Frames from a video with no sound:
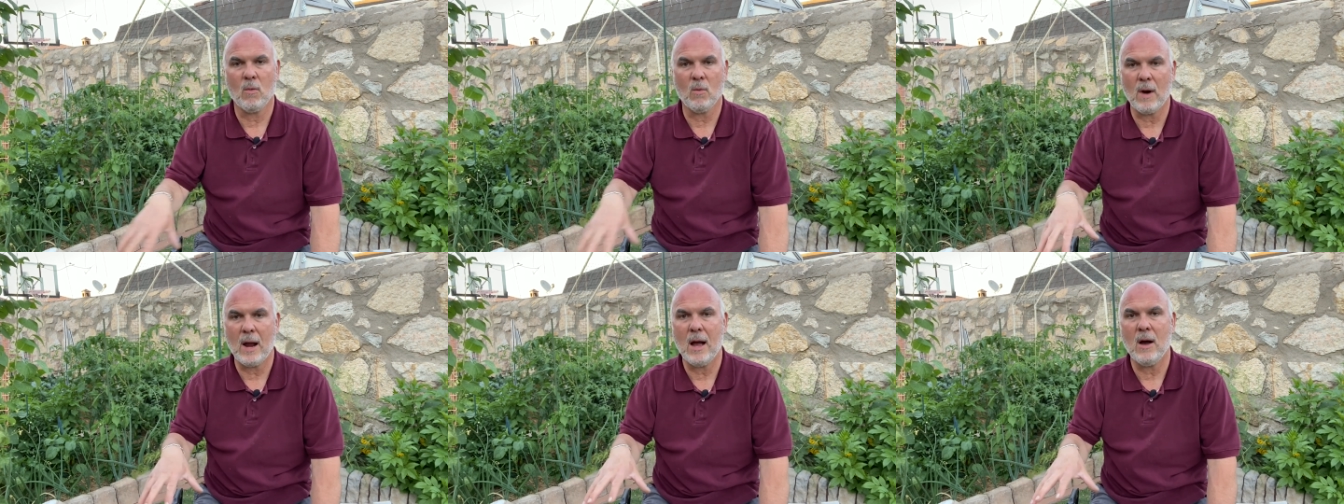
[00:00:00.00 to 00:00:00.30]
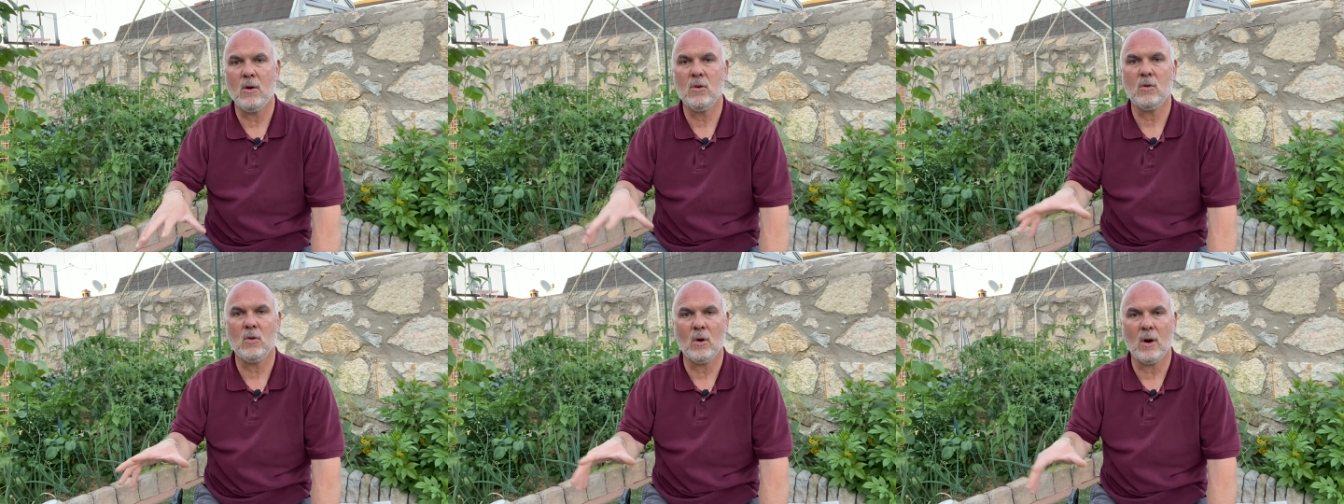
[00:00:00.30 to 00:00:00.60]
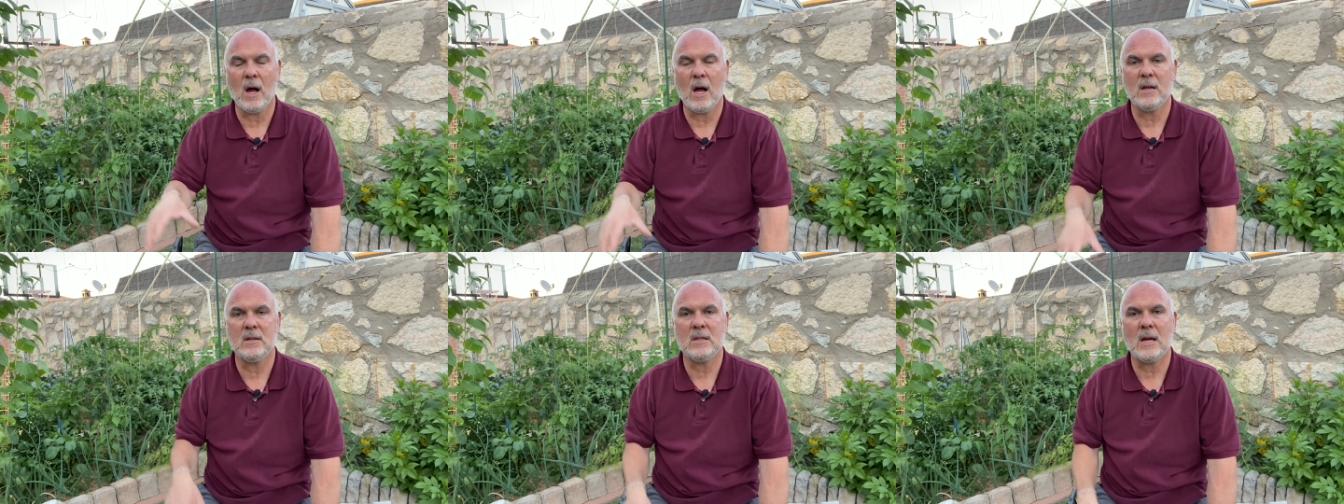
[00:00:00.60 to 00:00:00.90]
around or
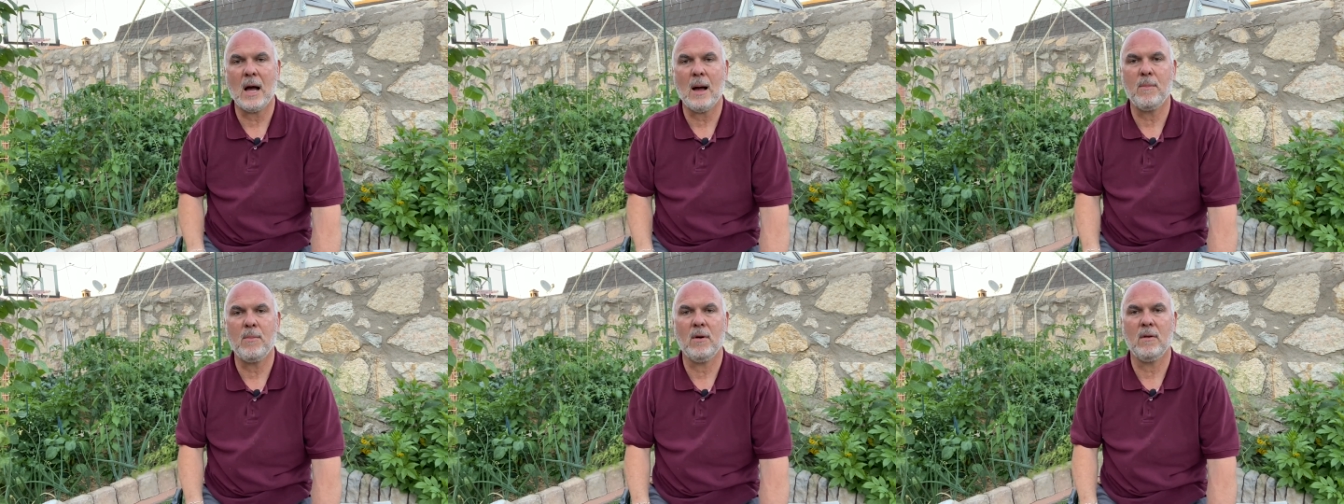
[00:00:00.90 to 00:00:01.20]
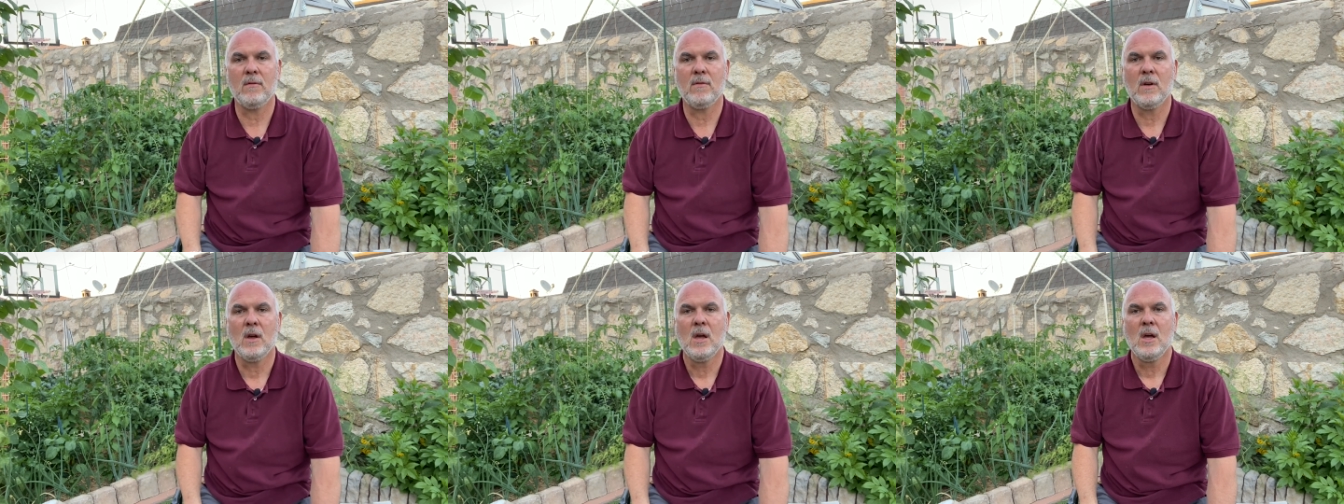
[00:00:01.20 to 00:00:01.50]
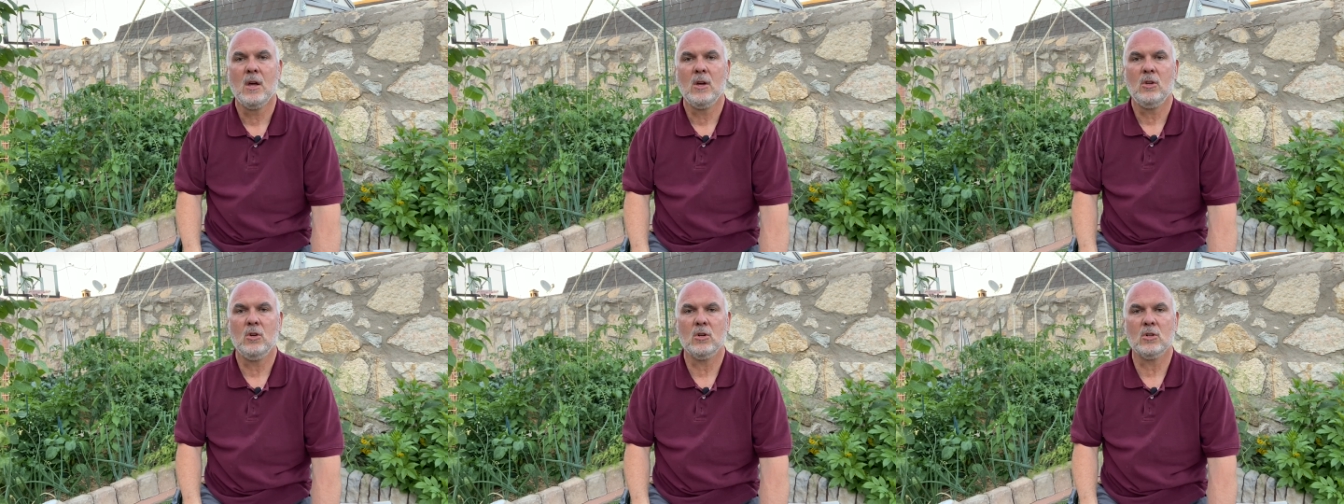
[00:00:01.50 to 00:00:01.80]
on top of
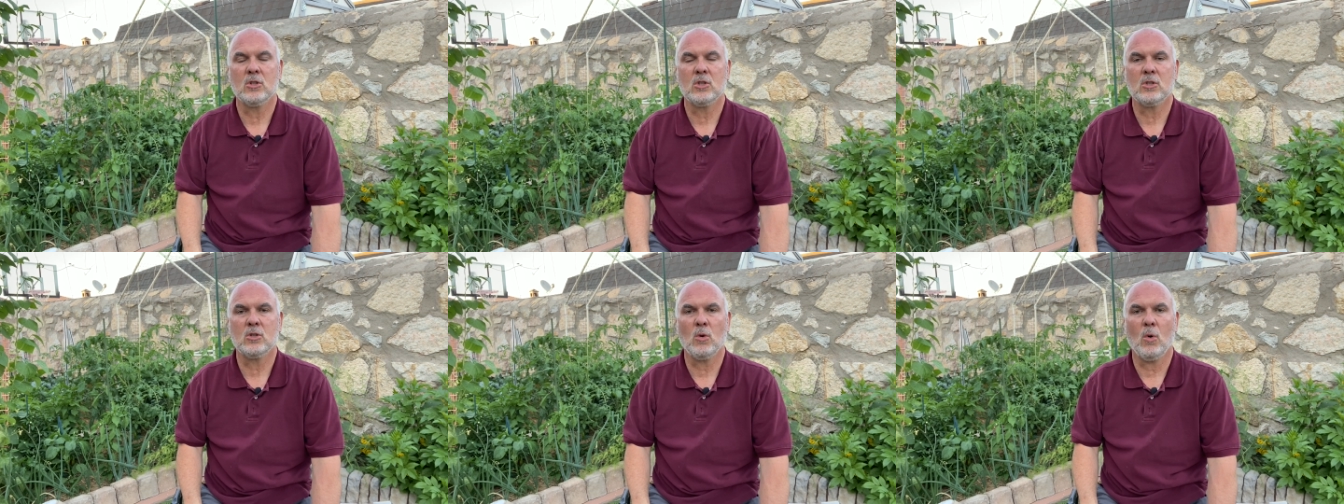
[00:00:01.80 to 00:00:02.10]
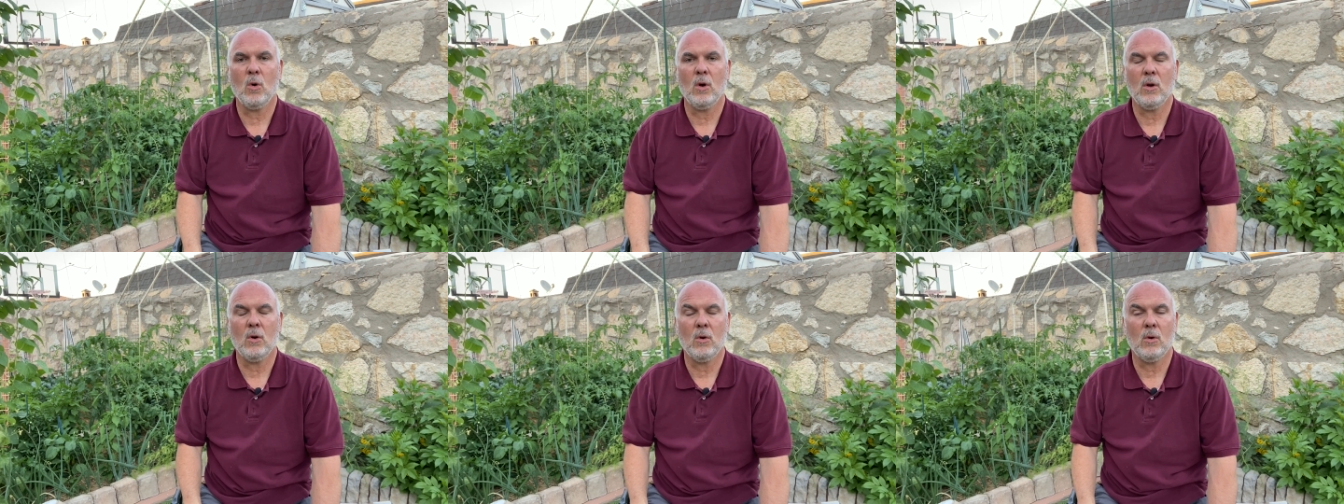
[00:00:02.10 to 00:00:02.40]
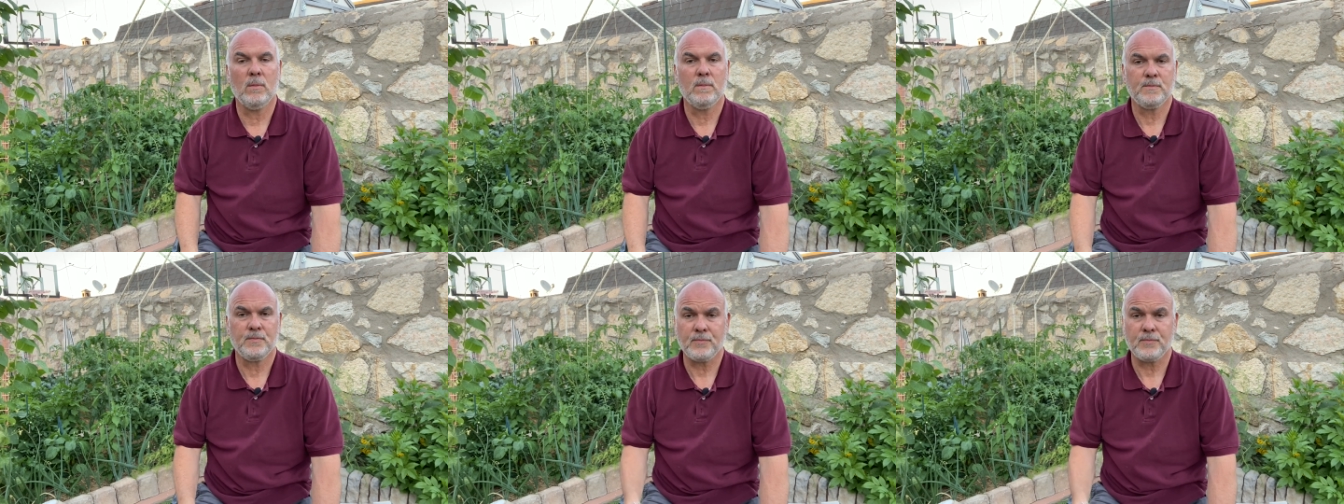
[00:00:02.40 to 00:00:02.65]
your soil